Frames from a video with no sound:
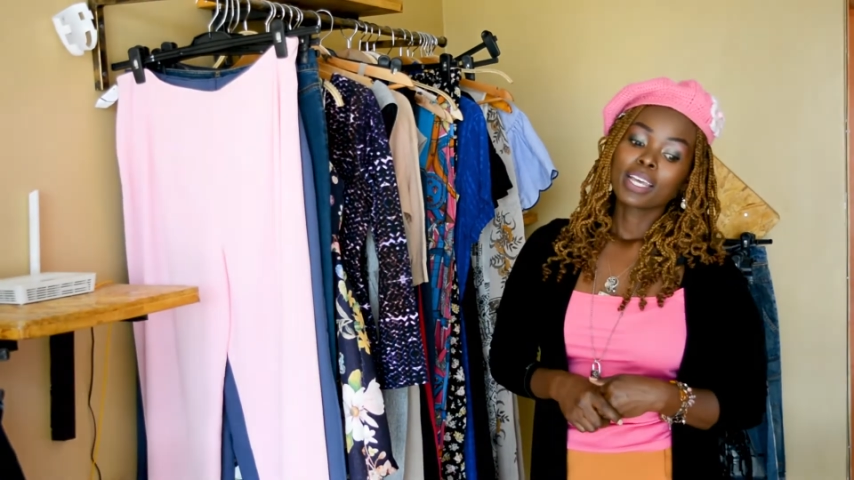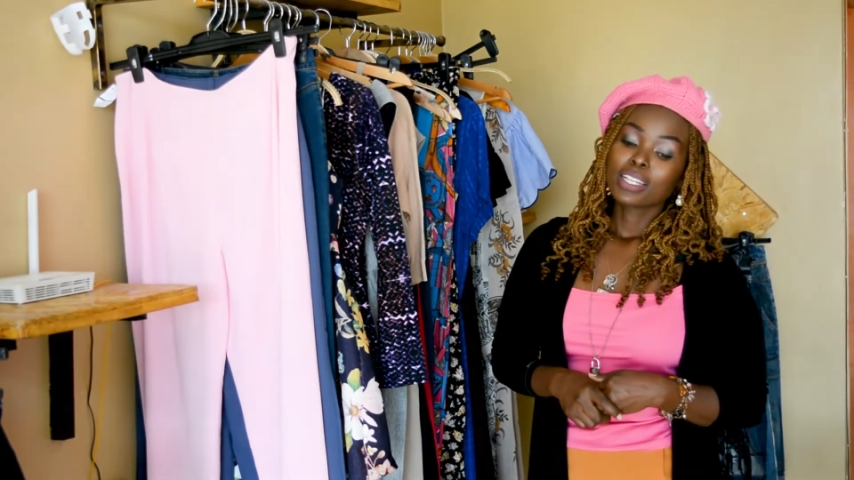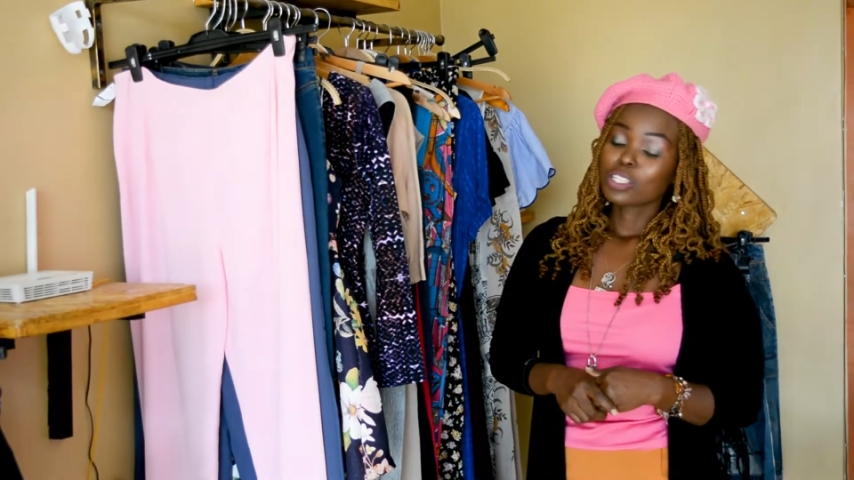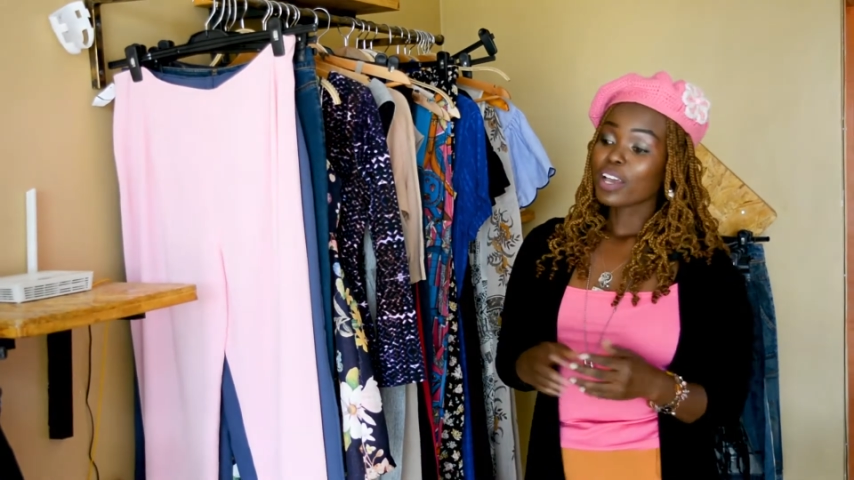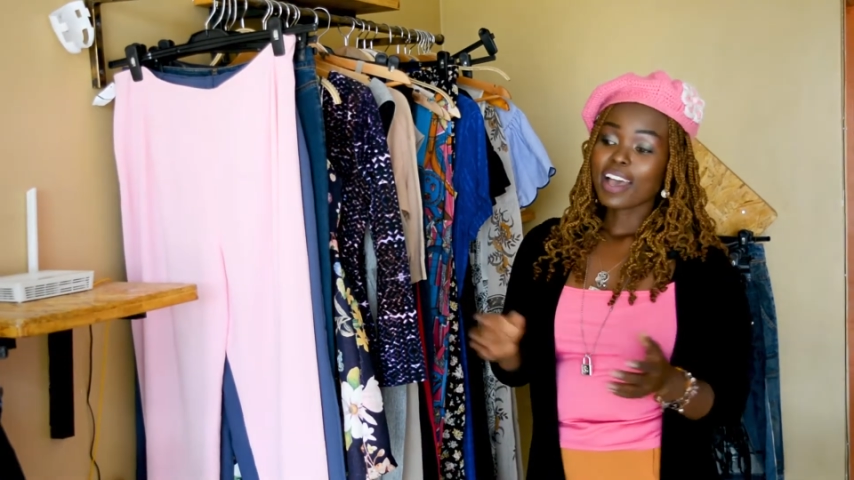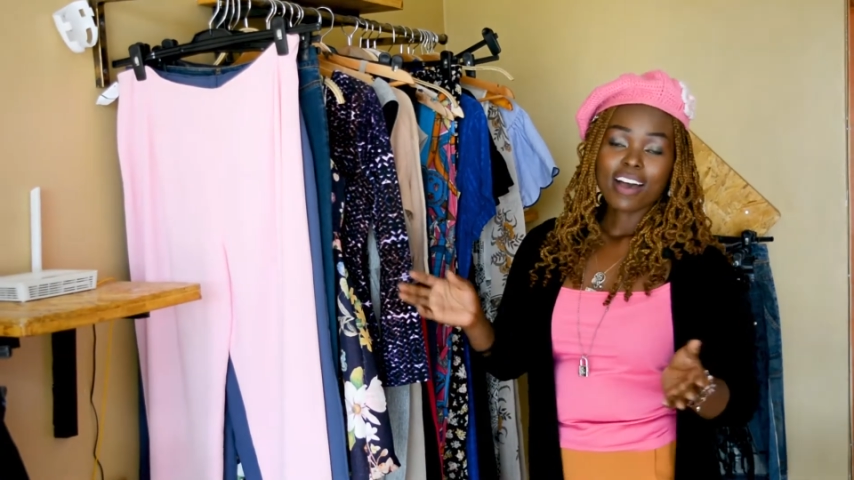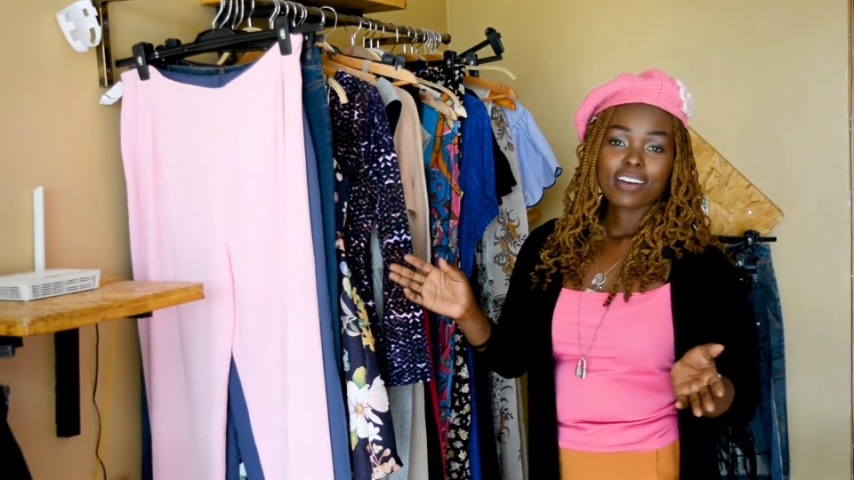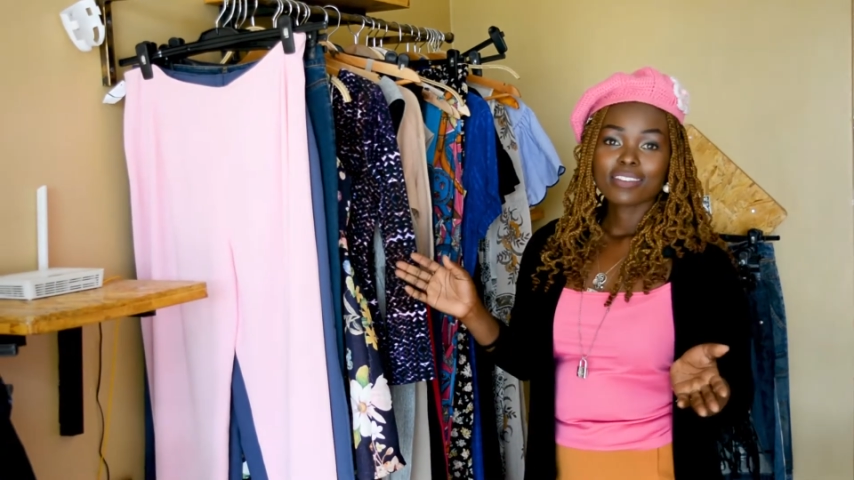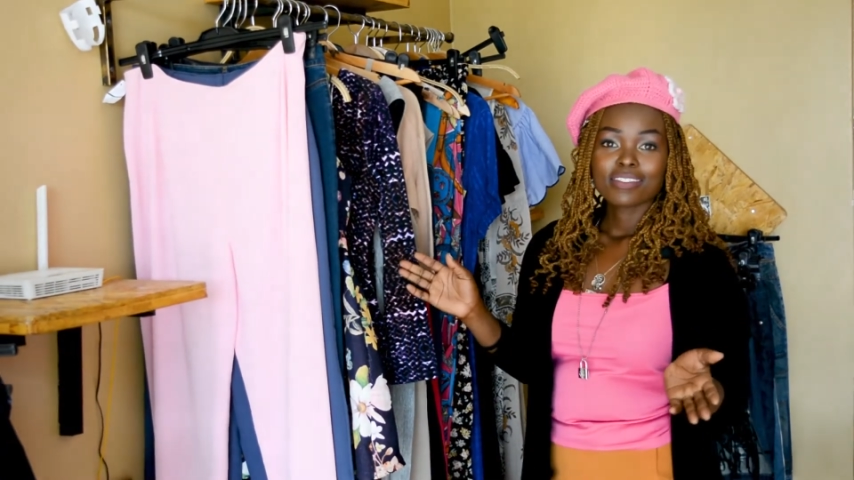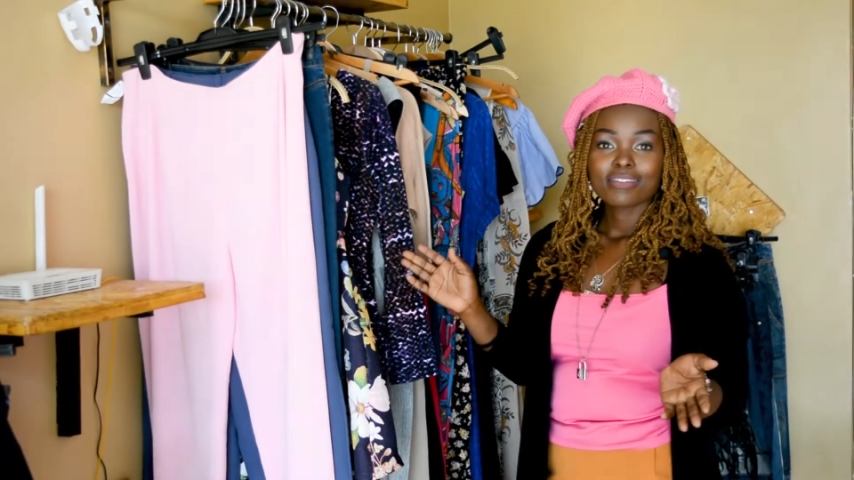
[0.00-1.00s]
So
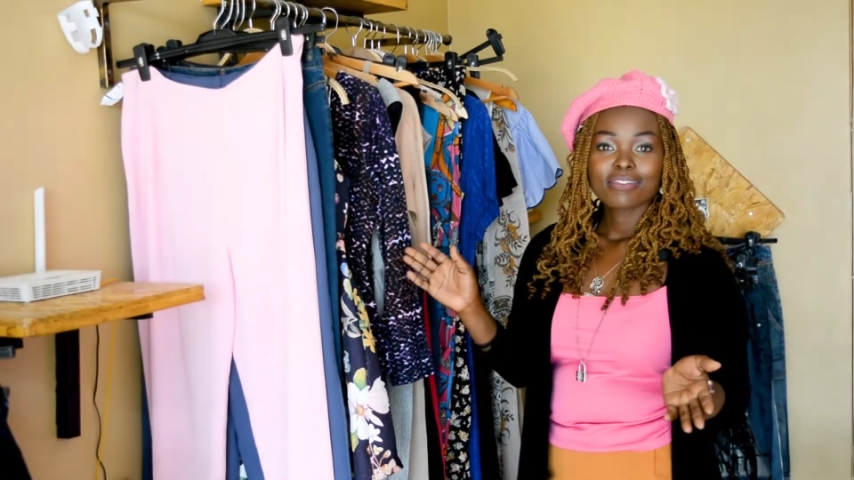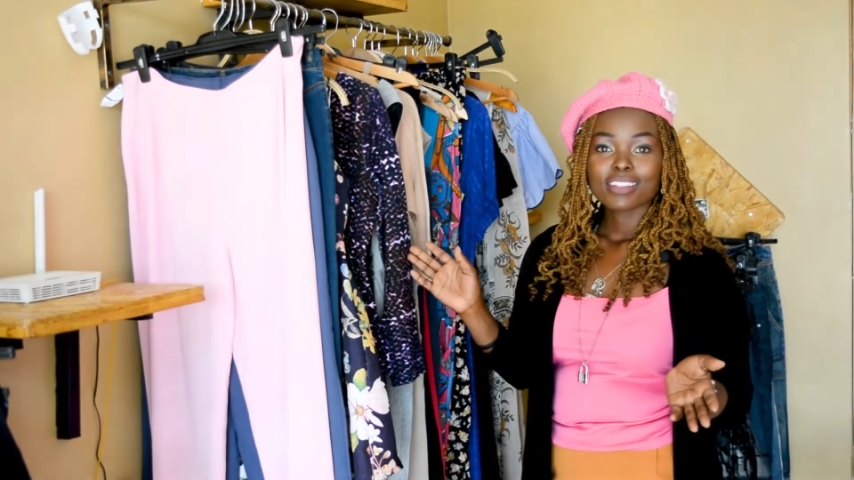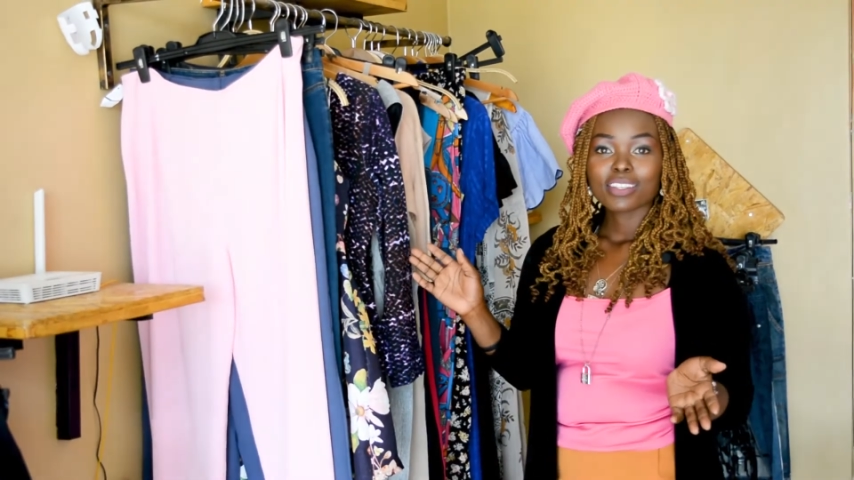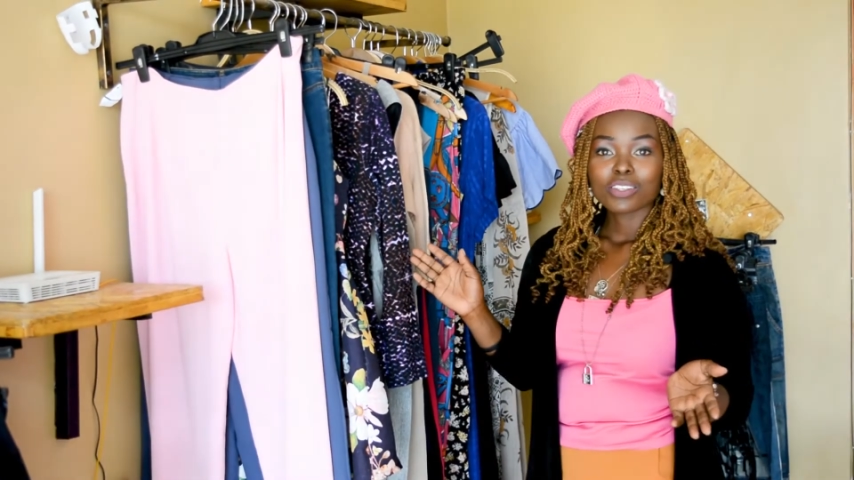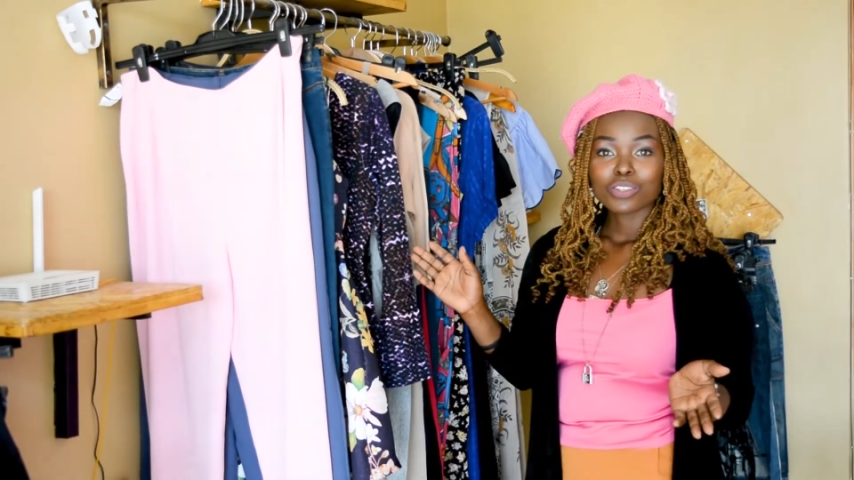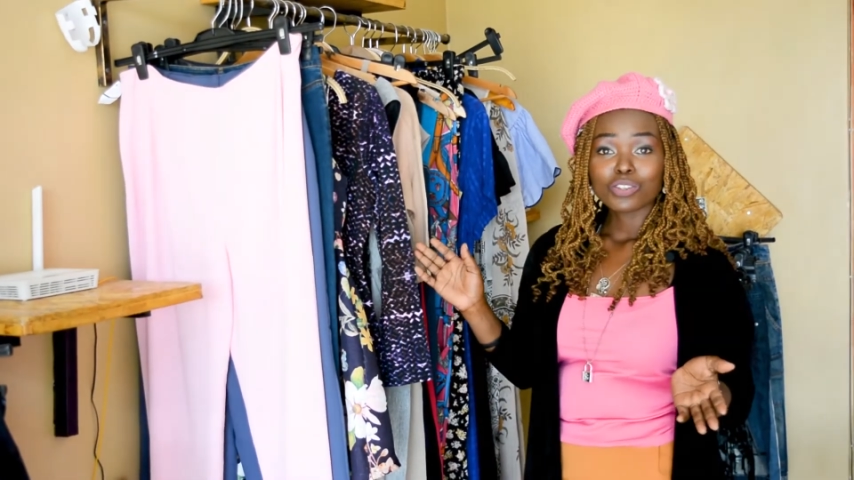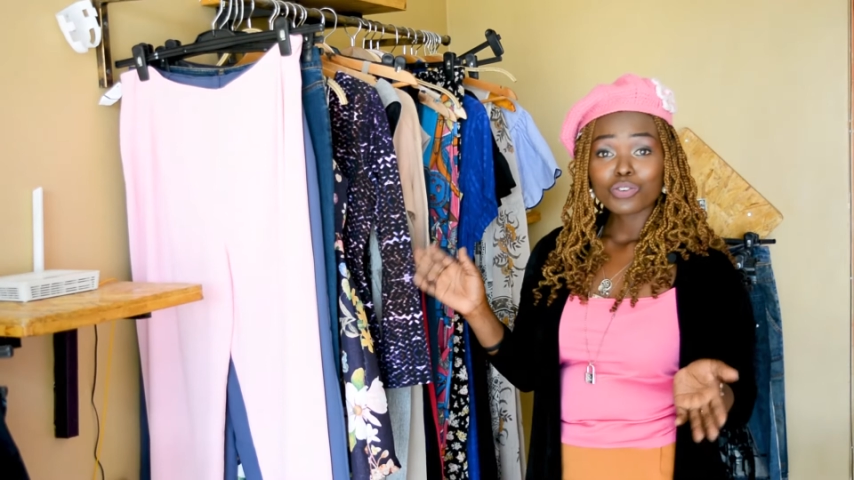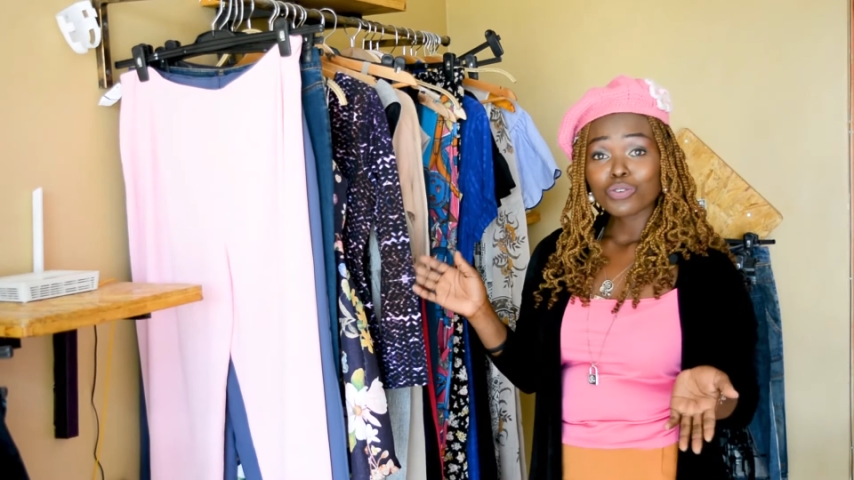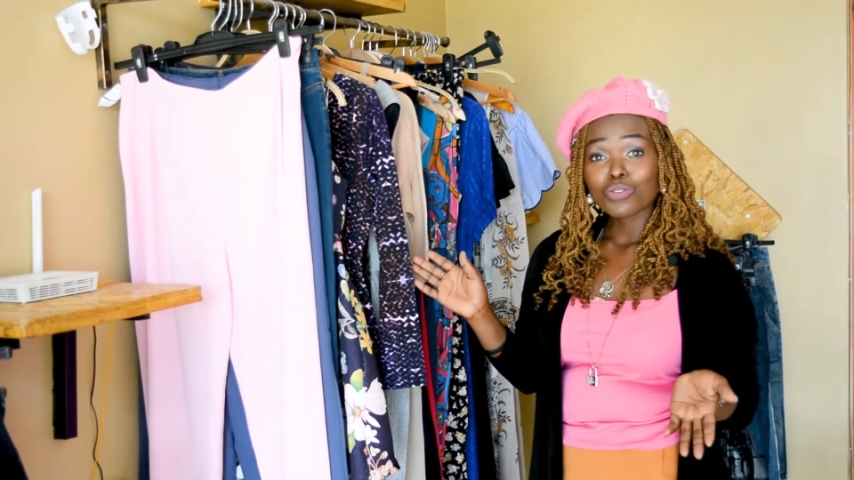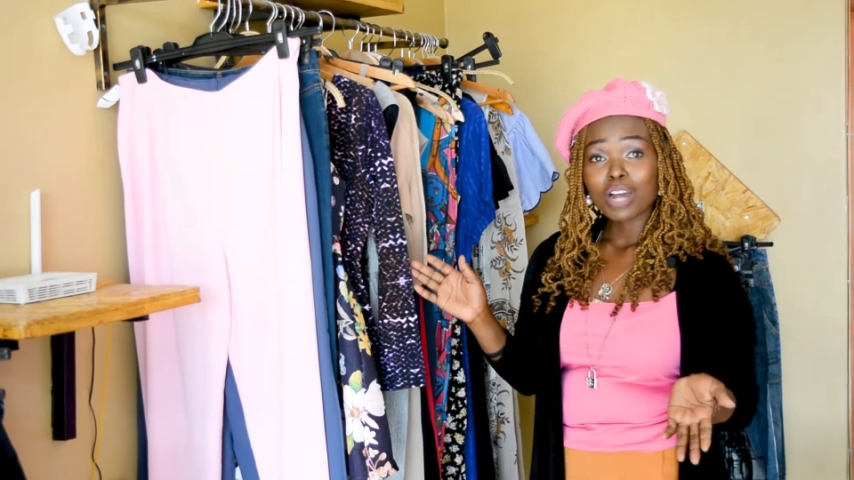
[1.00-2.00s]
yeah,
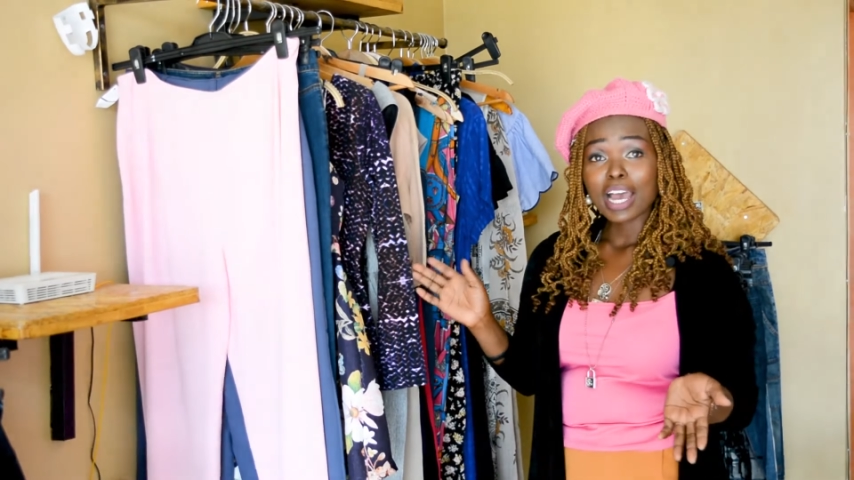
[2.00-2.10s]
you